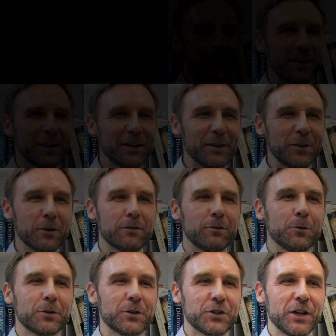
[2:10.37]
I look
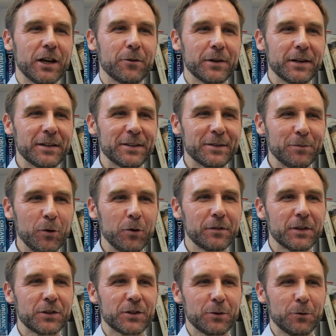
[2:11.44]
forward to sharing more of
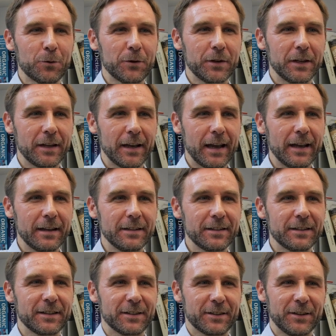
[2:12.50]
this story and